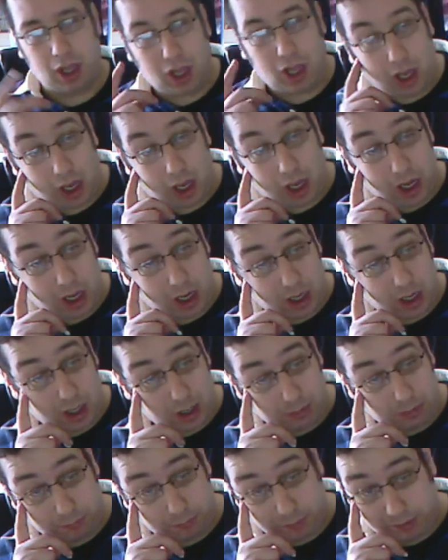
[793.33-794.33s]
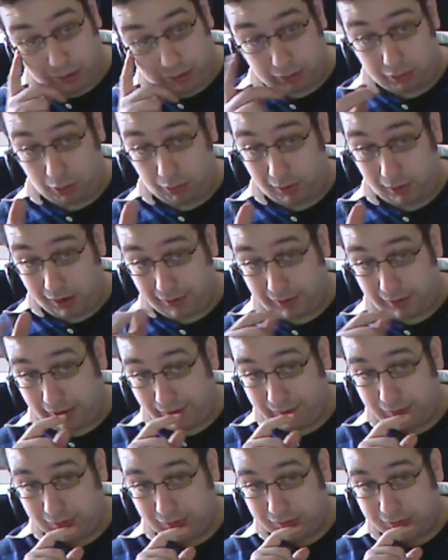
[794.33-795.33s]
Uh, we got no
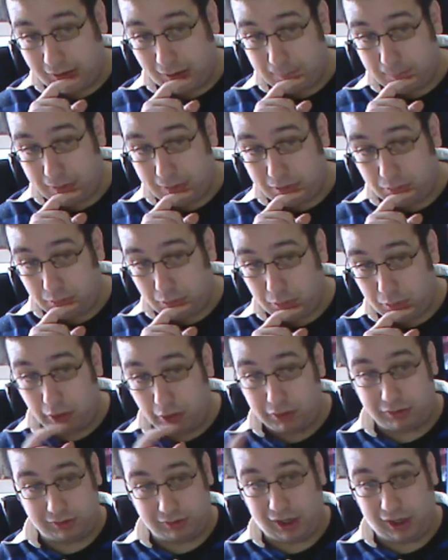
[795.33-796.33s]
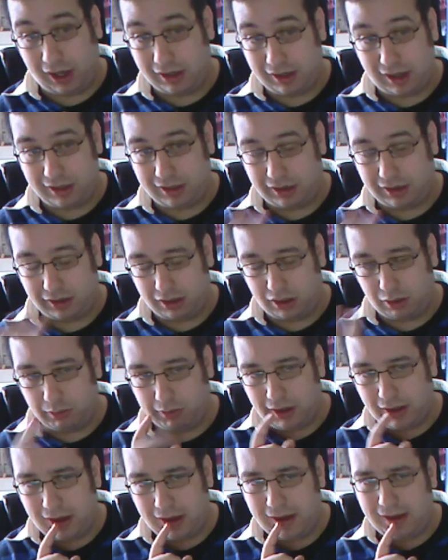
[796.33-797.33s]
evidence that Mithra was, had anything to do
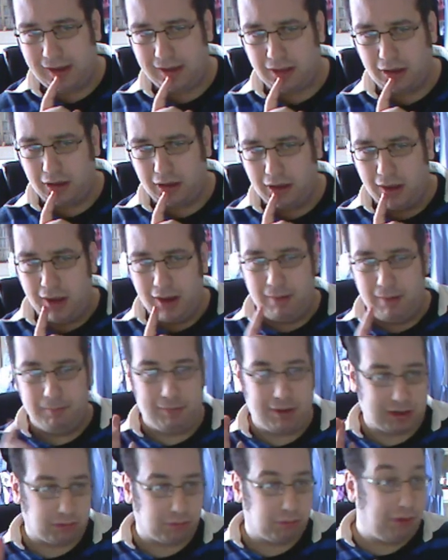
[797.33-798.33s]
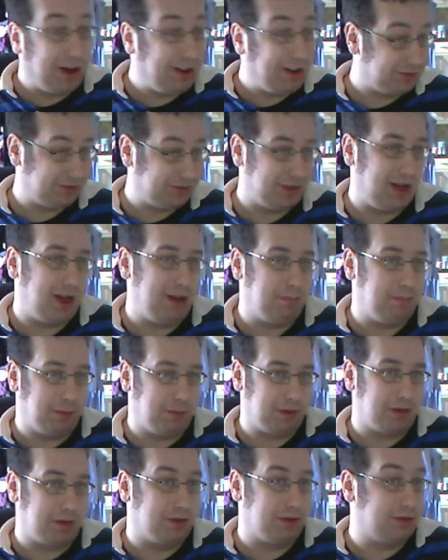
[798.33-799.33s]
with it either. Mithras did,
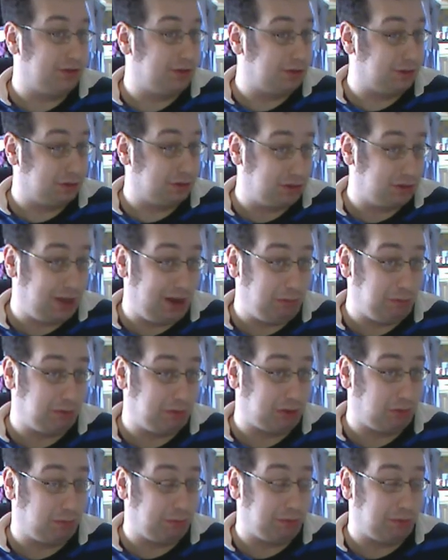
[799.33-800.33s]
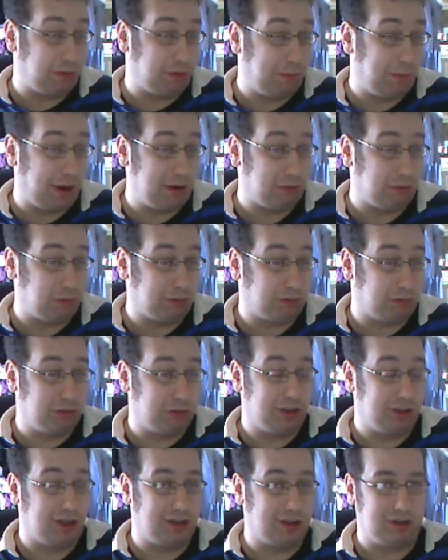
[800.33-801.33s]
because it was compared to
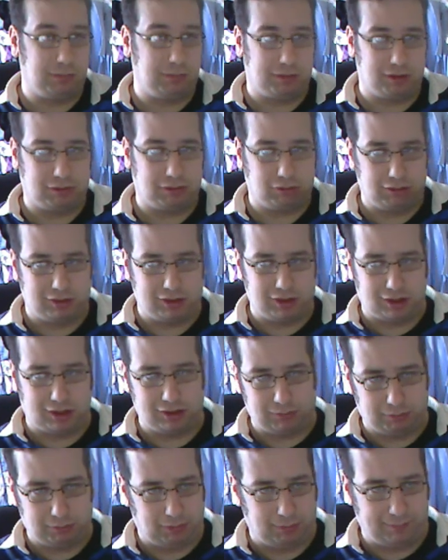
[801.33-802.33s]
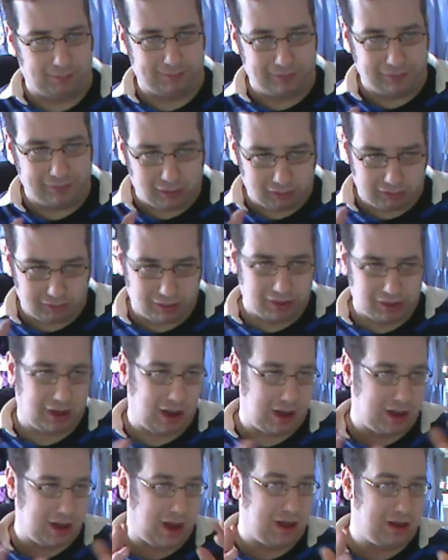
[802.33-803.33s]
Christianity, because Christianity had become a foreign,
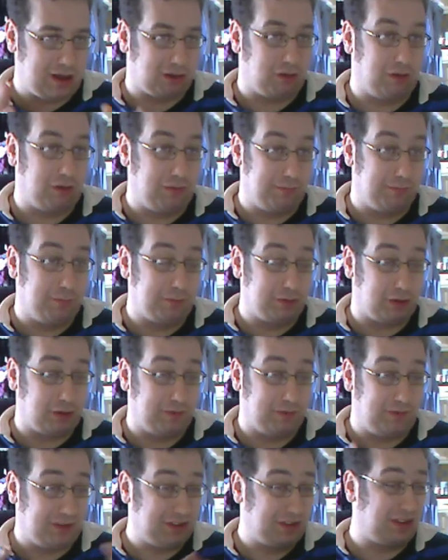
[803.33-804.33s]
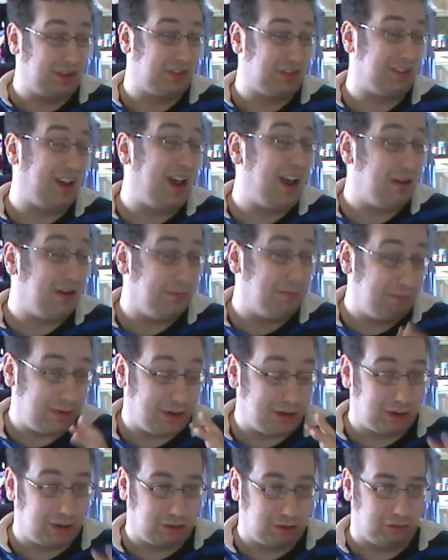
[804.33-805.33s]
and, and the cult of Sol Invictus and the
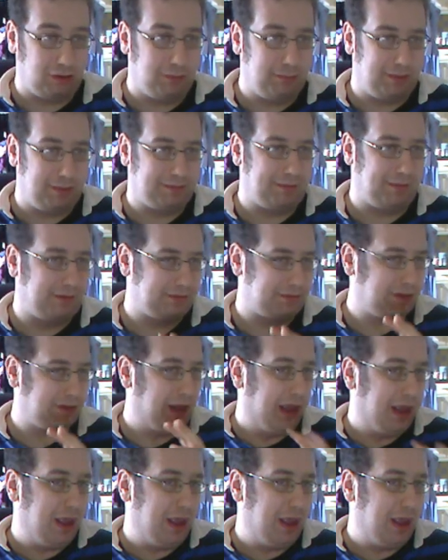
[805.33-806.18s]
cult of Mithras